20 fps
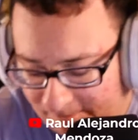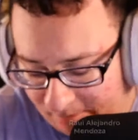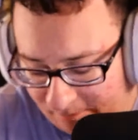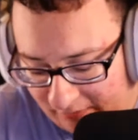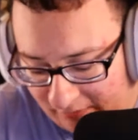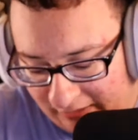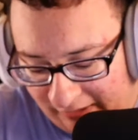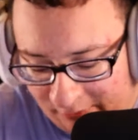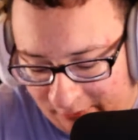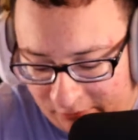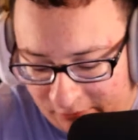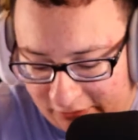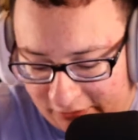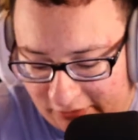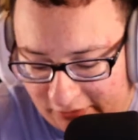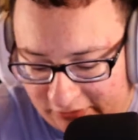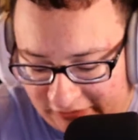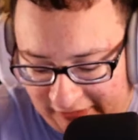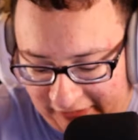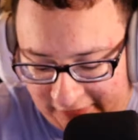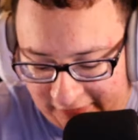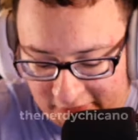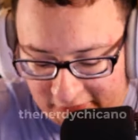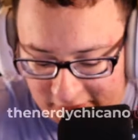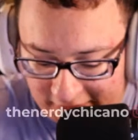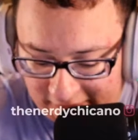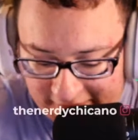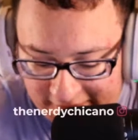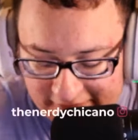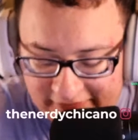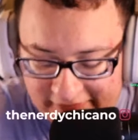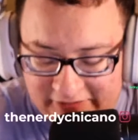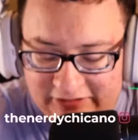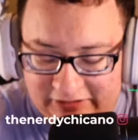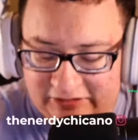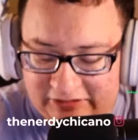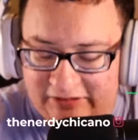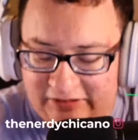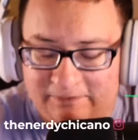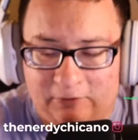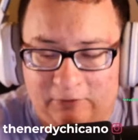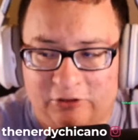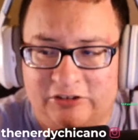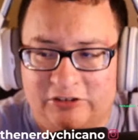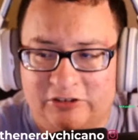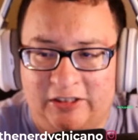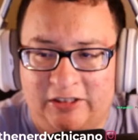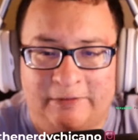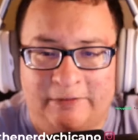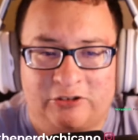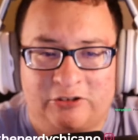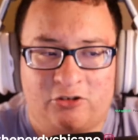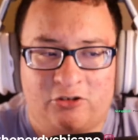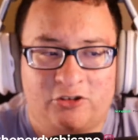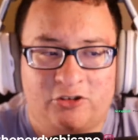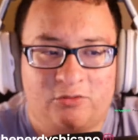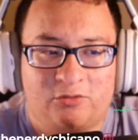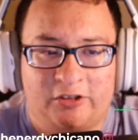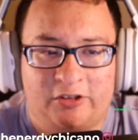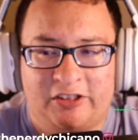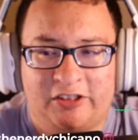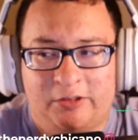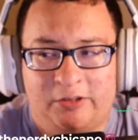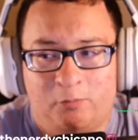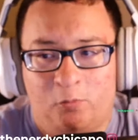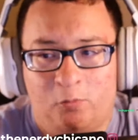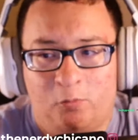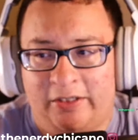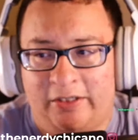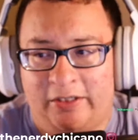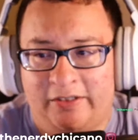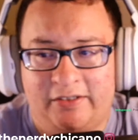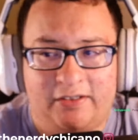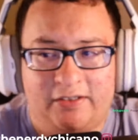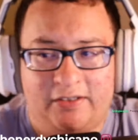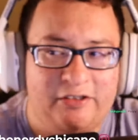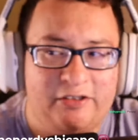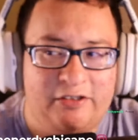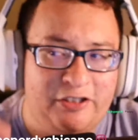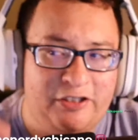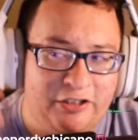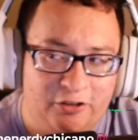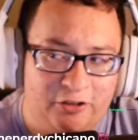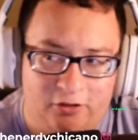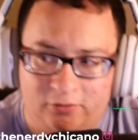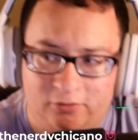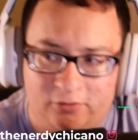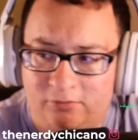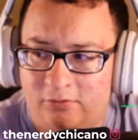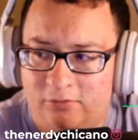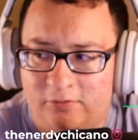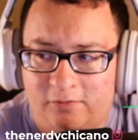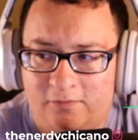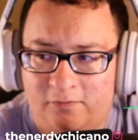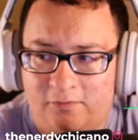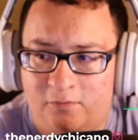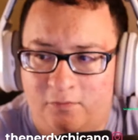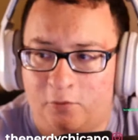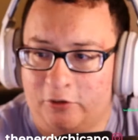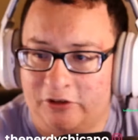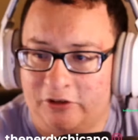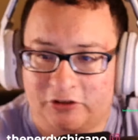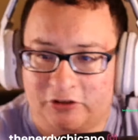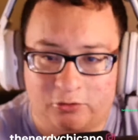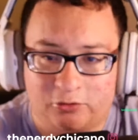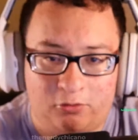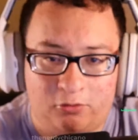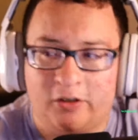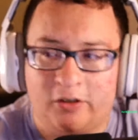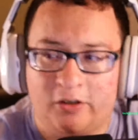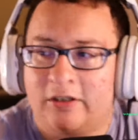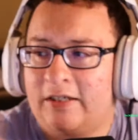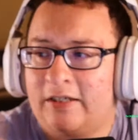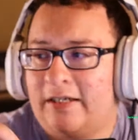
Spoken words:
I will say though, like this is the first time he starts working with Nino for the score,